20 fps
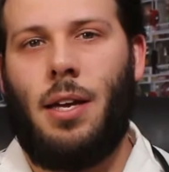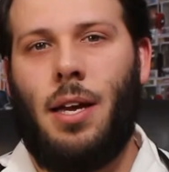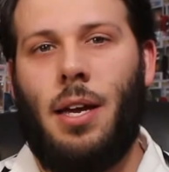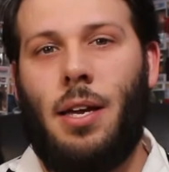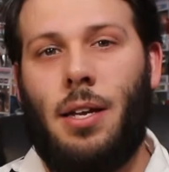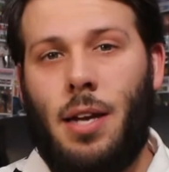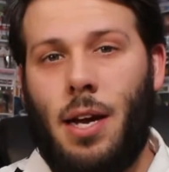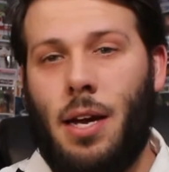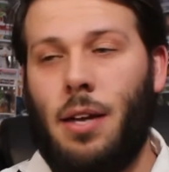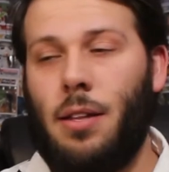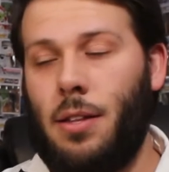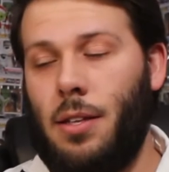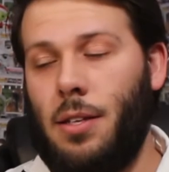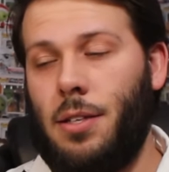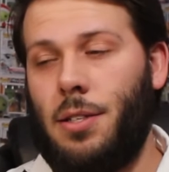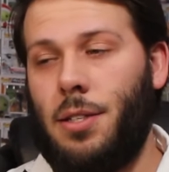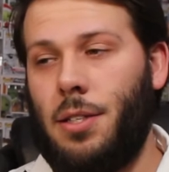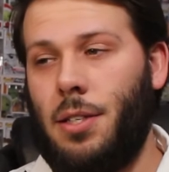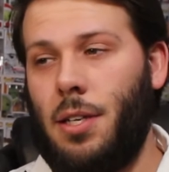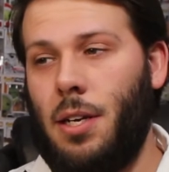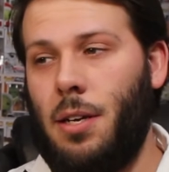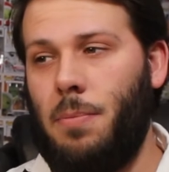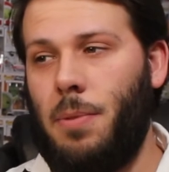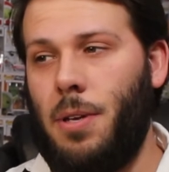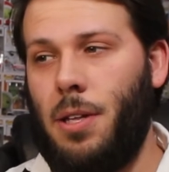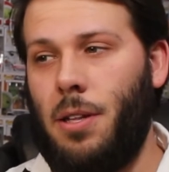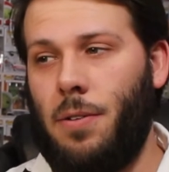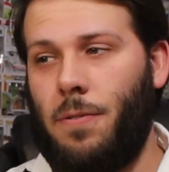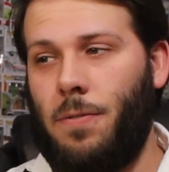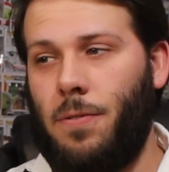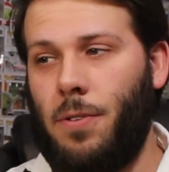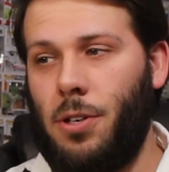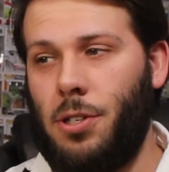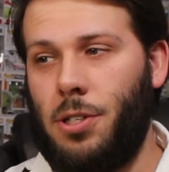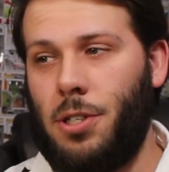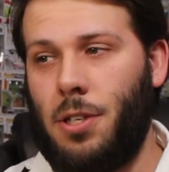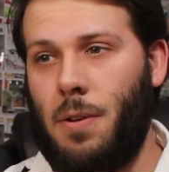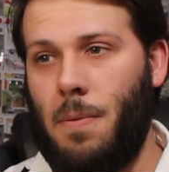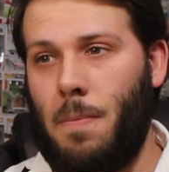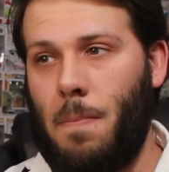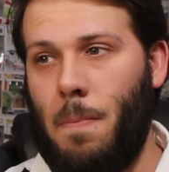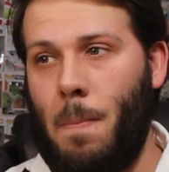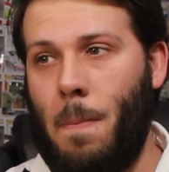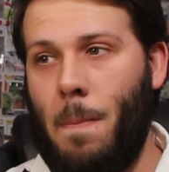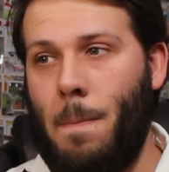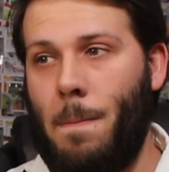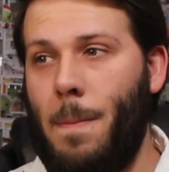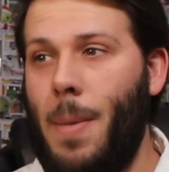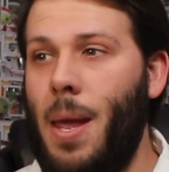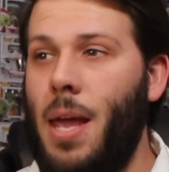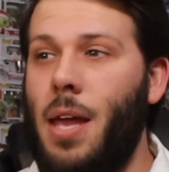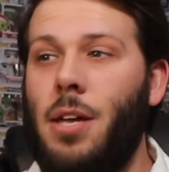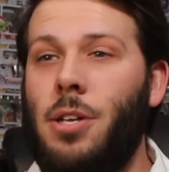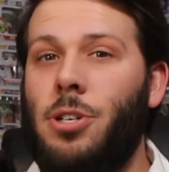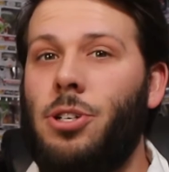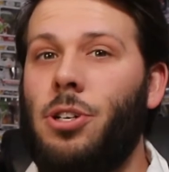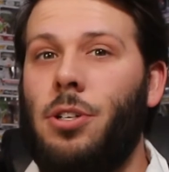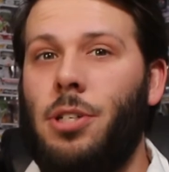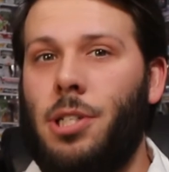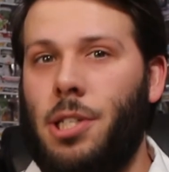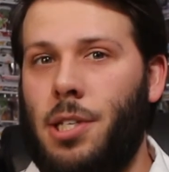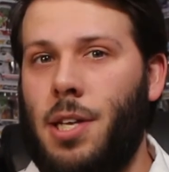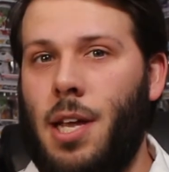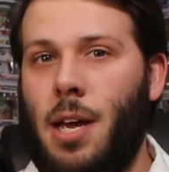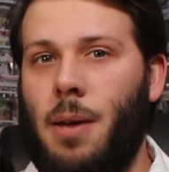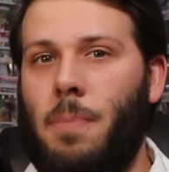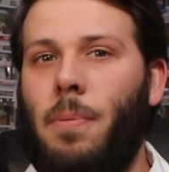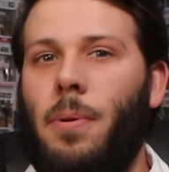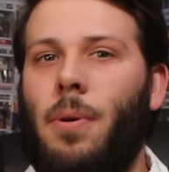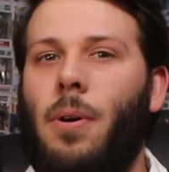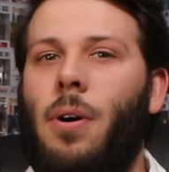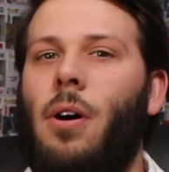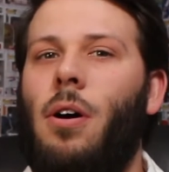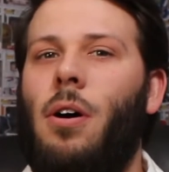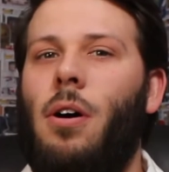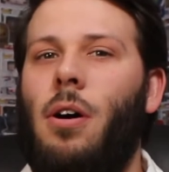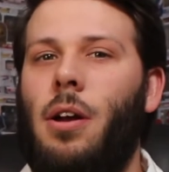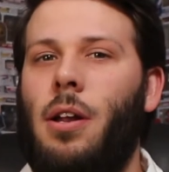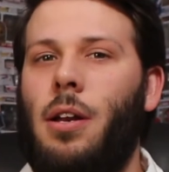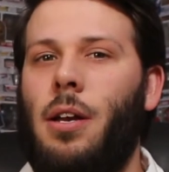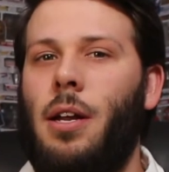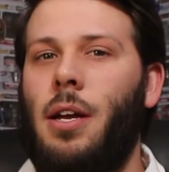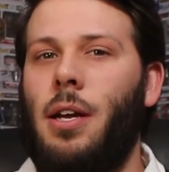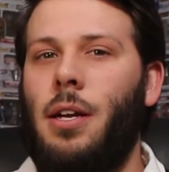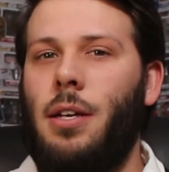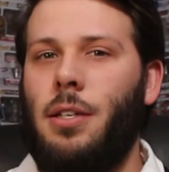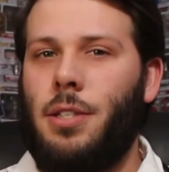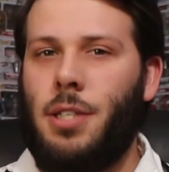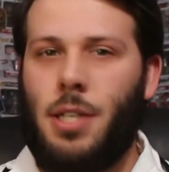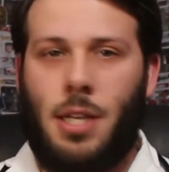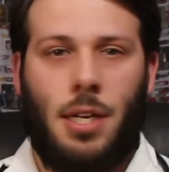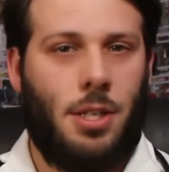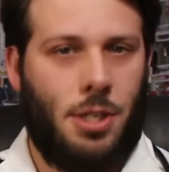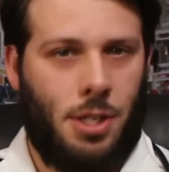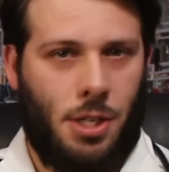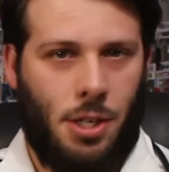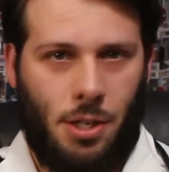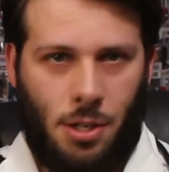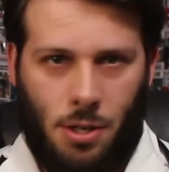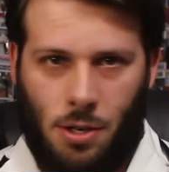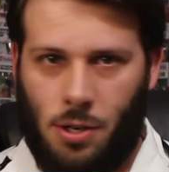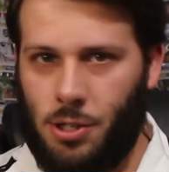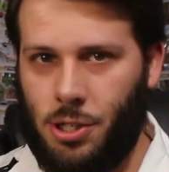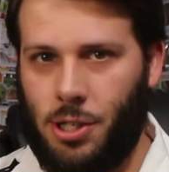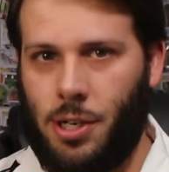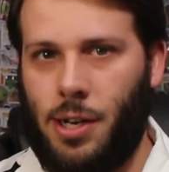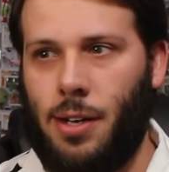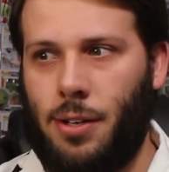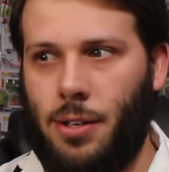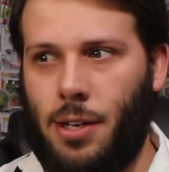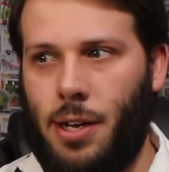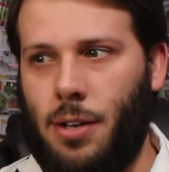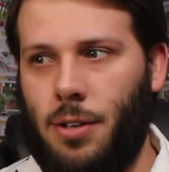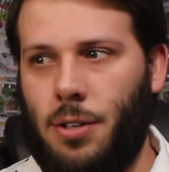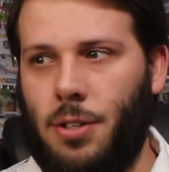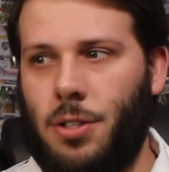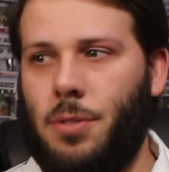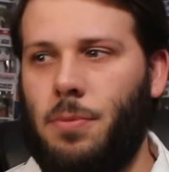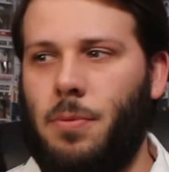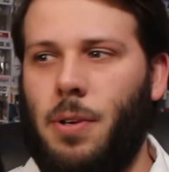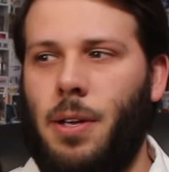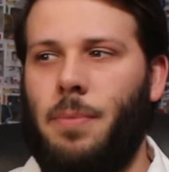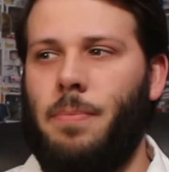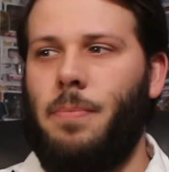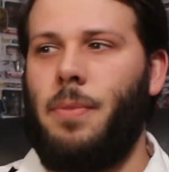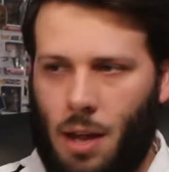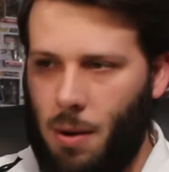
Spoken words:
And yeah, this is going to be the first major step on teaching your child how to swim.